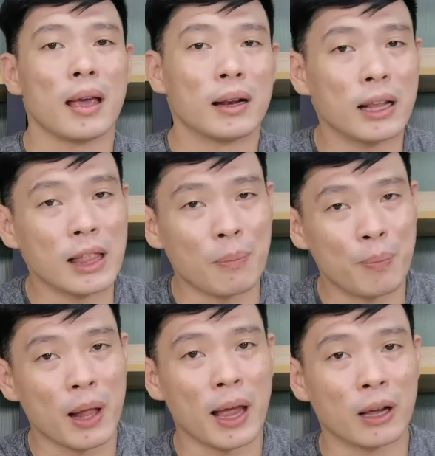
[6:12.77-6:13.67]
and click
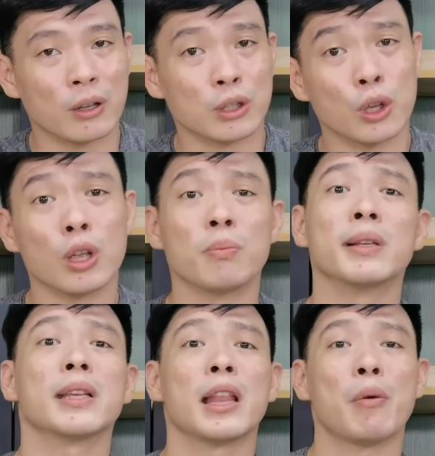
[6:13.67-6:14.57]
that bell icon so you don't
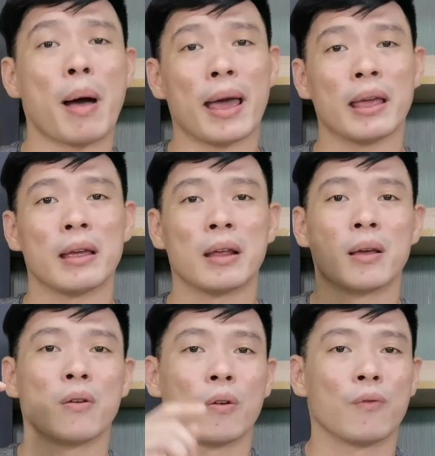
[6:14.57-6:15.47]
miss any of my
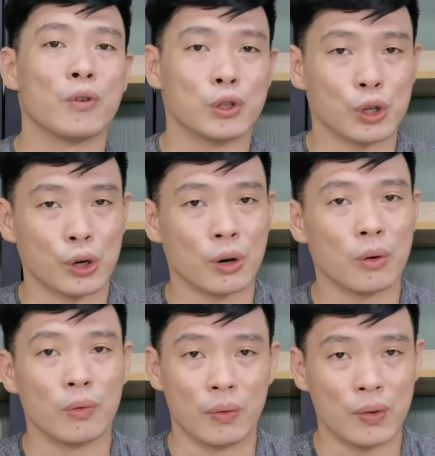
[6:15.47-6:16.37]

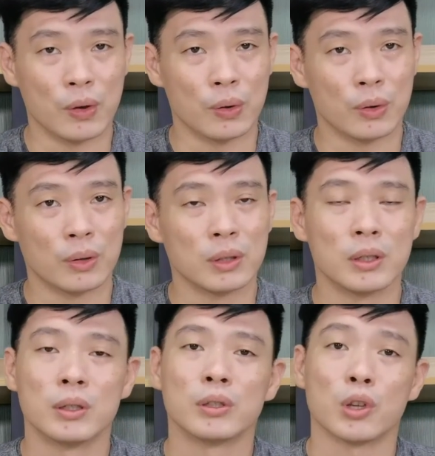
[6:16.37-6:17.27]
future review.
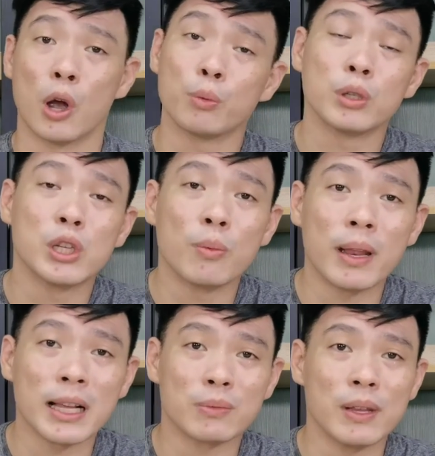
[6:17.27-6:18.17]
So I hope to see you
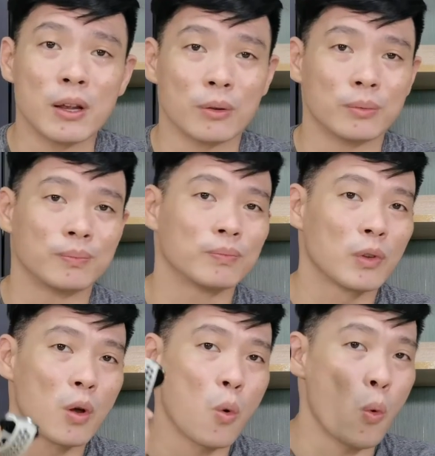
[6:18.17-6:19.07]
in my next video.
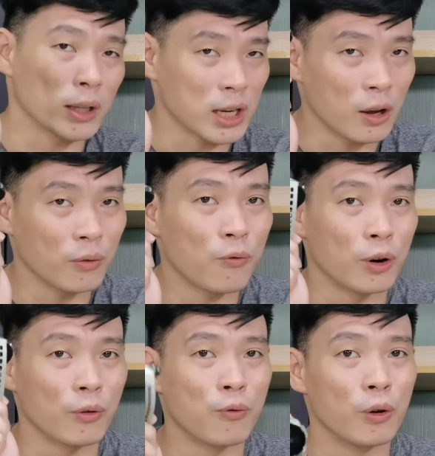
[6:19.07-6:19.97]
Watch out
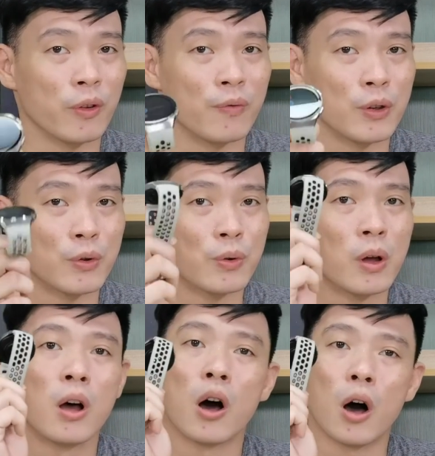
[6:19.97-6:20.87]
for the full
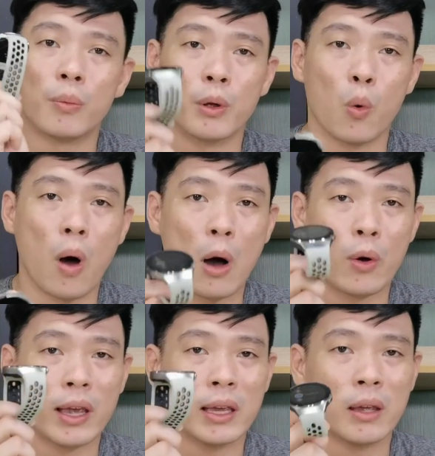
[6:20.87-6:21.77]
review of the
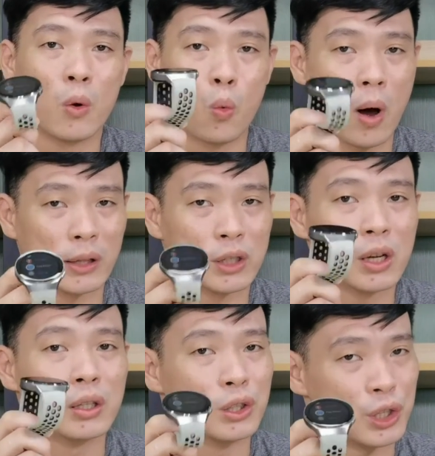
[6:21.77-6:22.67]
Huawei Watch
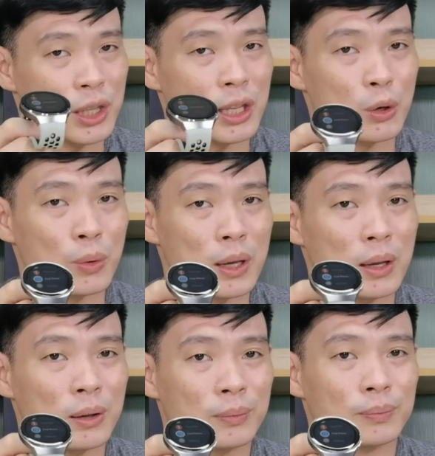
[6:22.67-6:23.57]

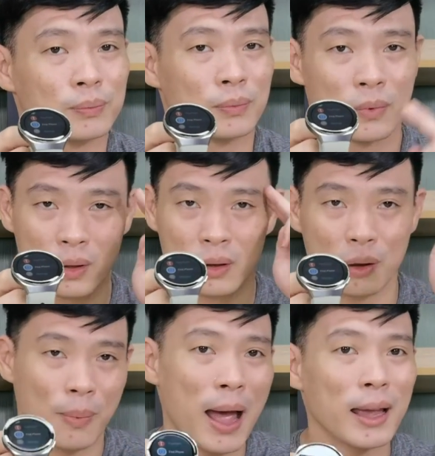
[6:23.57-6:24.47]
GT2e.
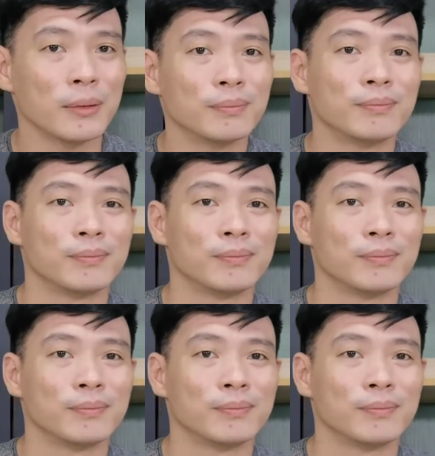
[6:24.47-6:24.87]
Bye!